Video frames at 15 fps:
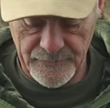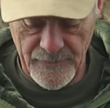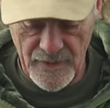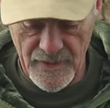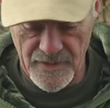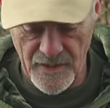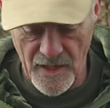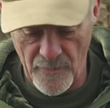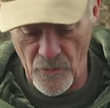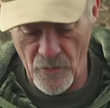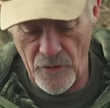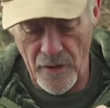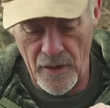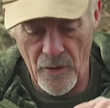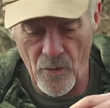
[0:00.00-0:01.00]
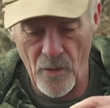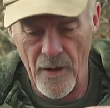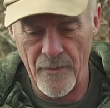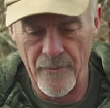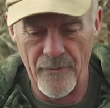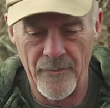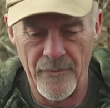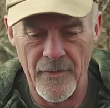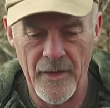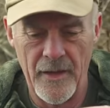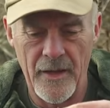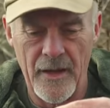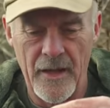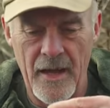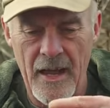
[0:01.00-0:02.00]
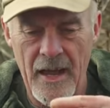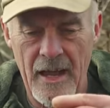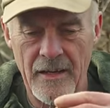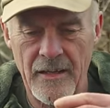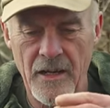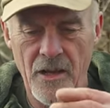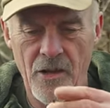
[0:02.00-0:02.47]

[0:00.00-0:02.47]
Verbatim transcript: These come on a little handy